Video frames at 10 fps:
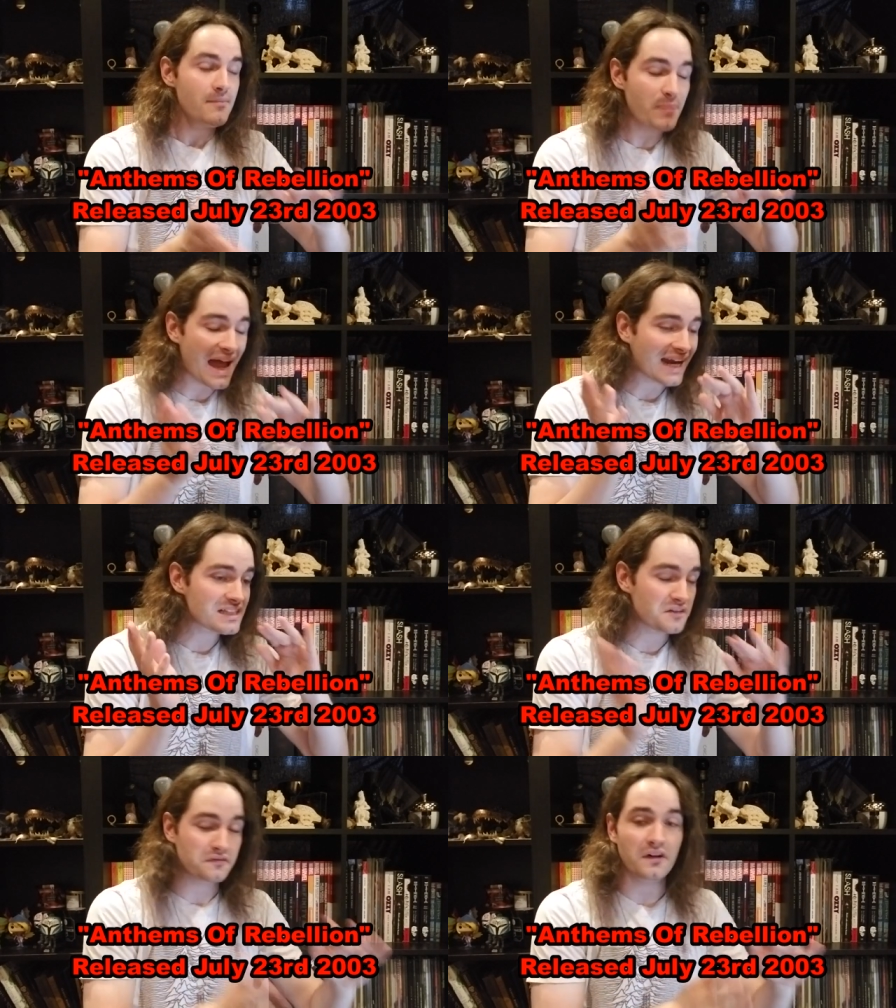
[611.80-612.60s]
back
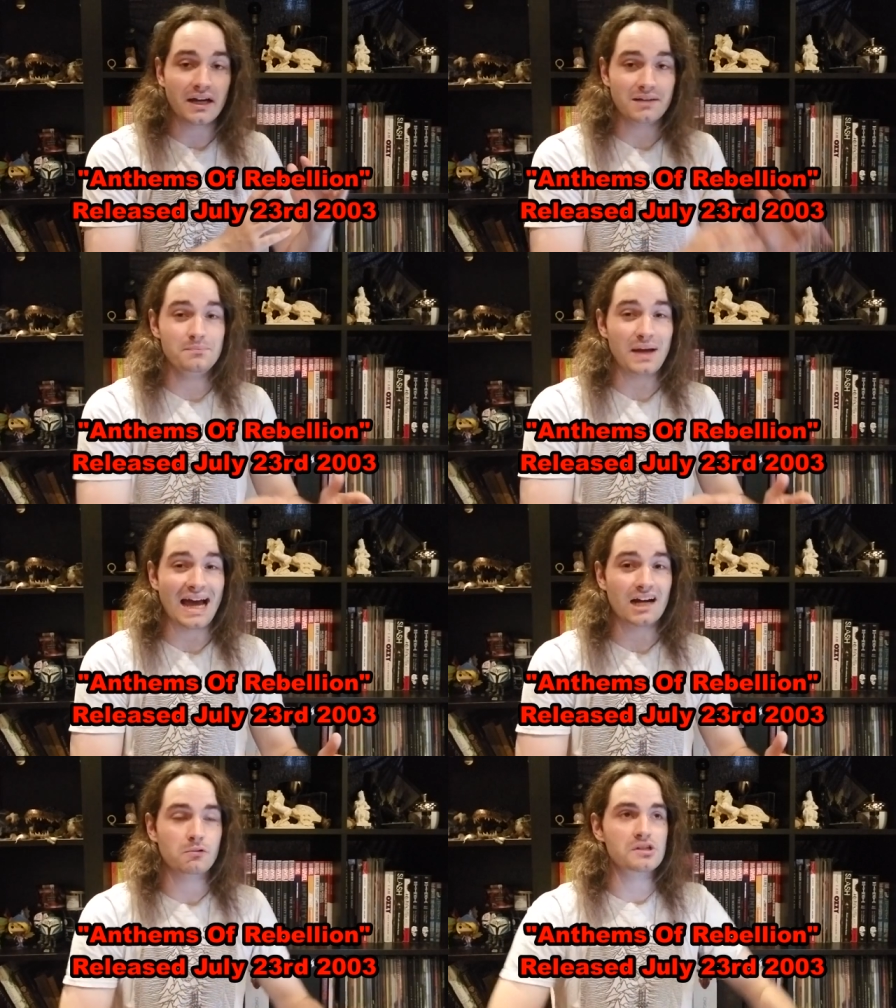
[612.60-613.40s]
to fucking
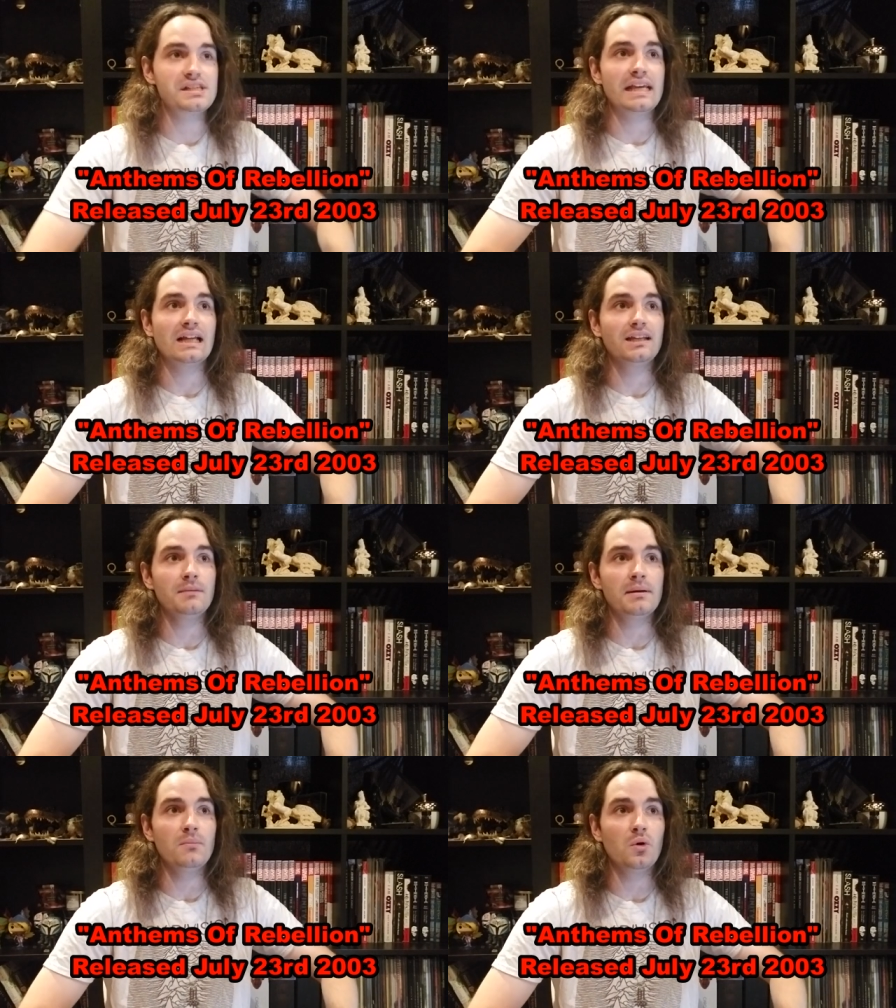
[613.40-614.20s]
back. We're seeing a little
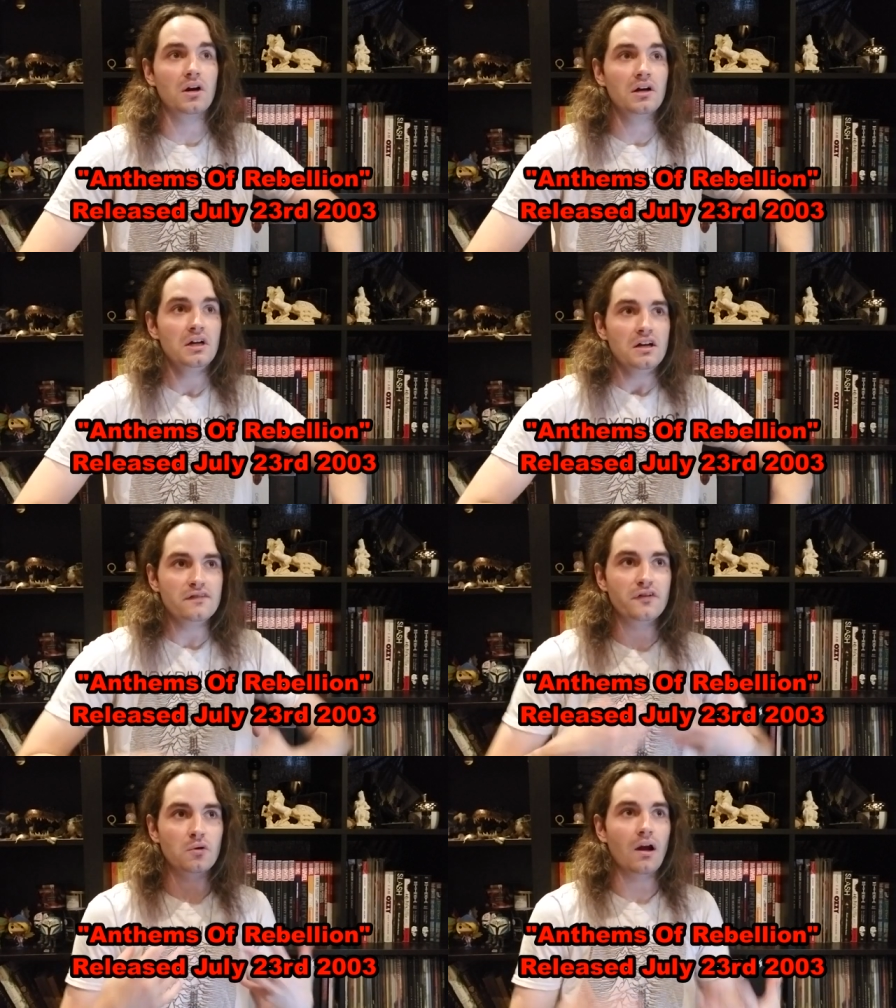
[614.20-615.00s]
bit more
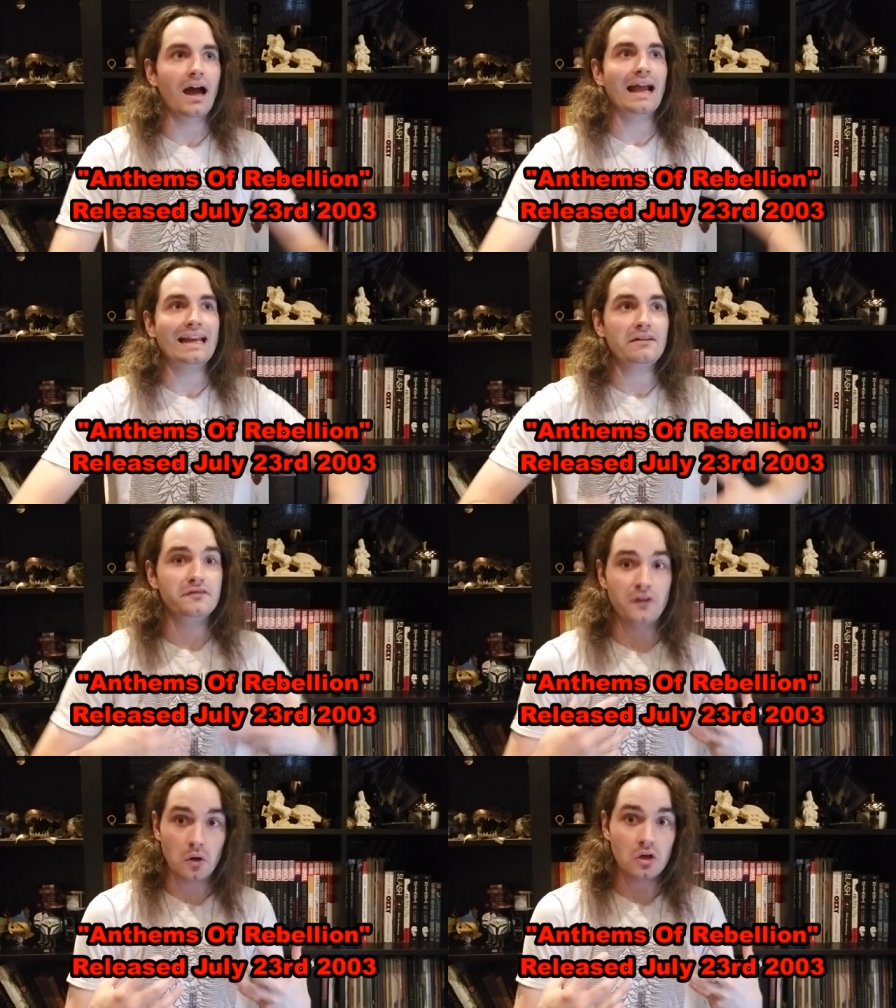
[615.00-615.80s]
variety
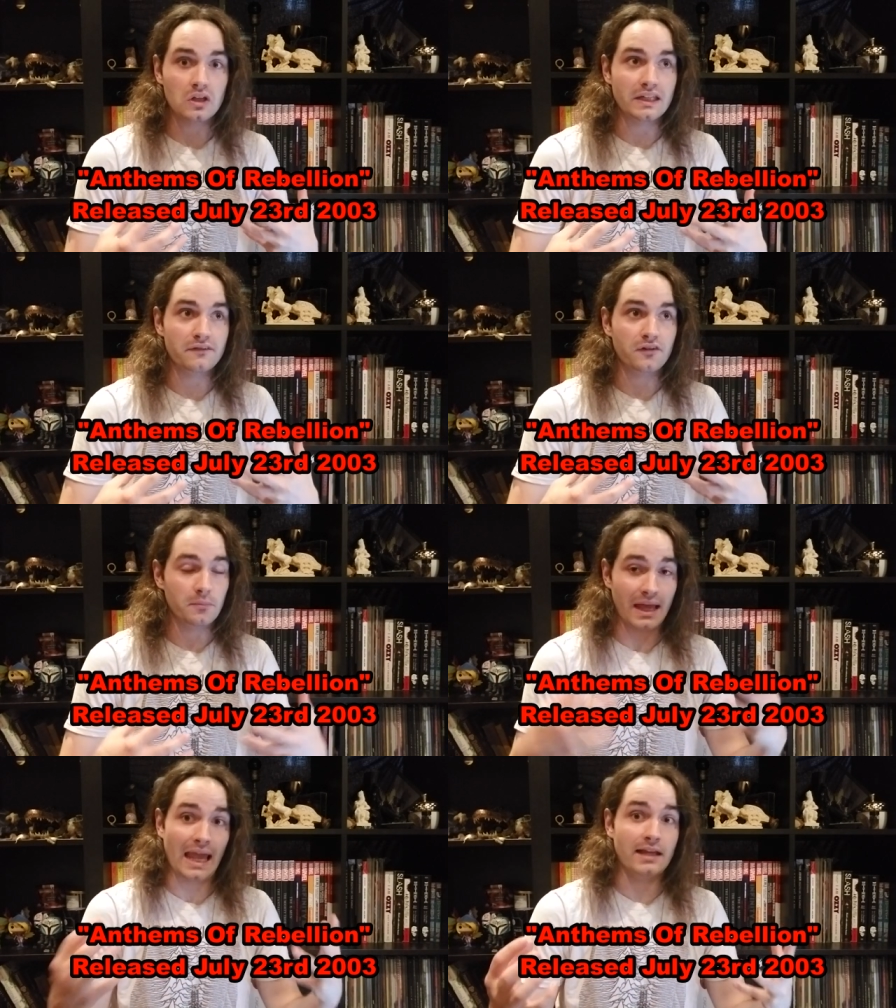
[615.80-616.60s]
vocally
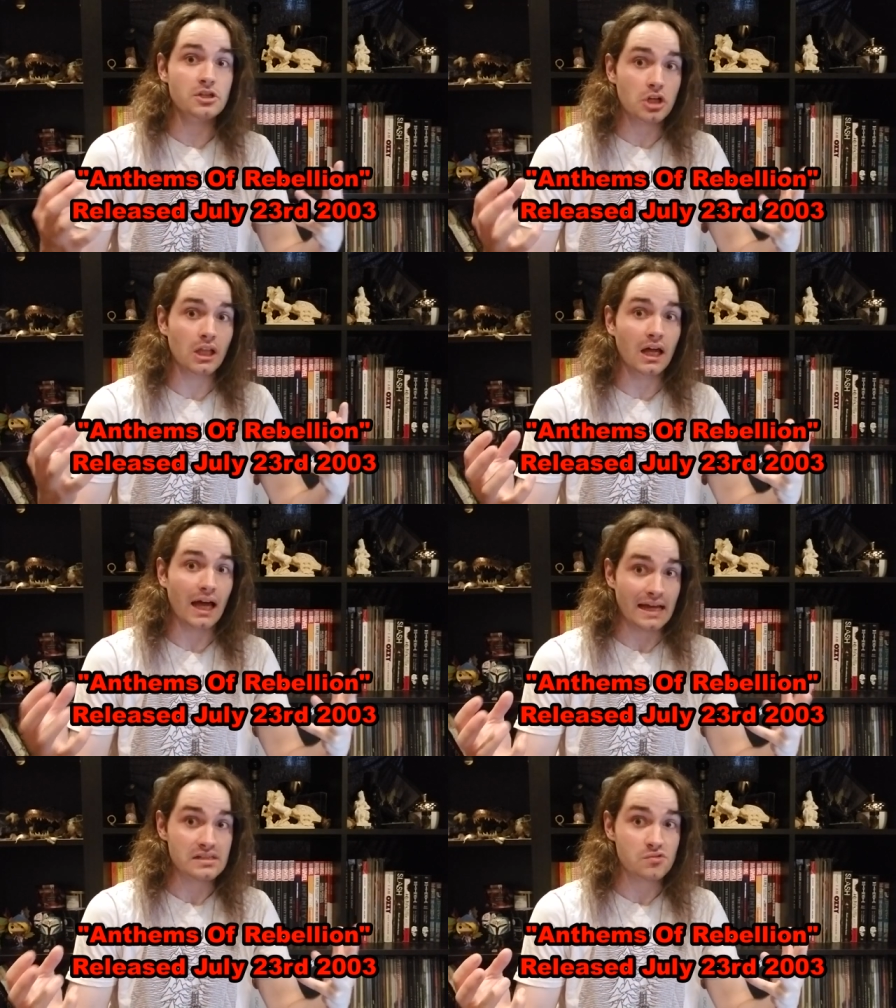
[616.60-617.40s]
from Angela
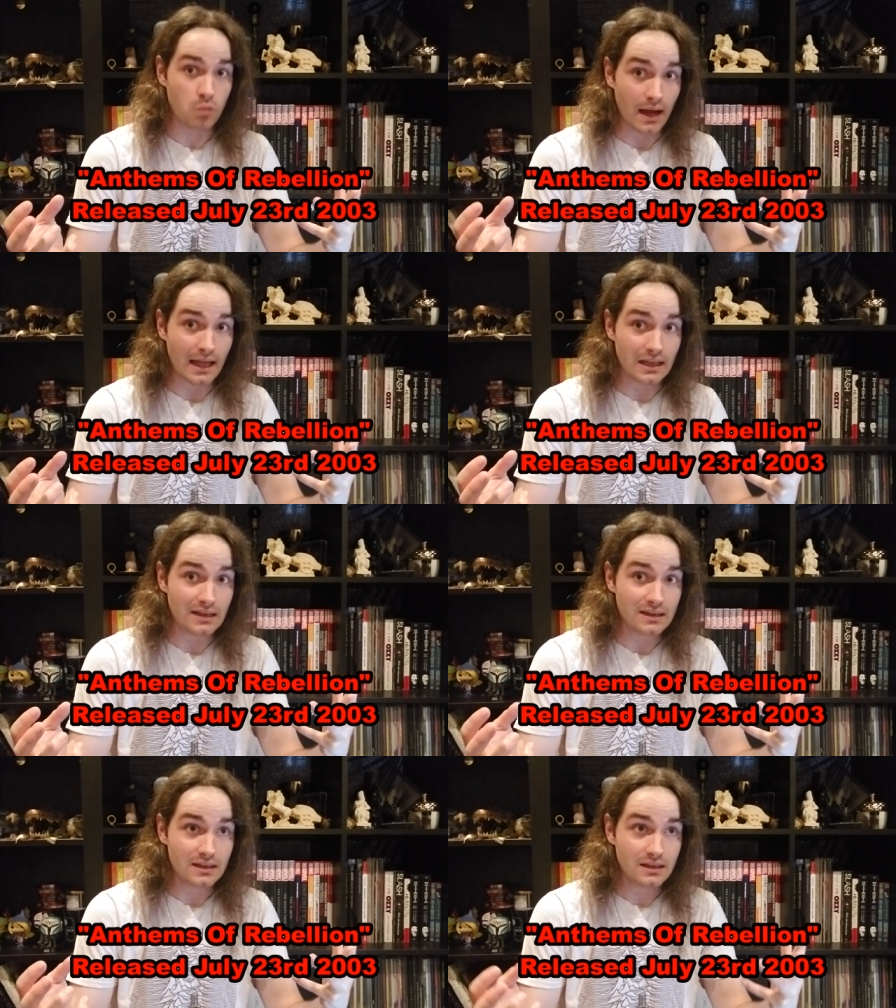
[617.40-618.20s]
as well.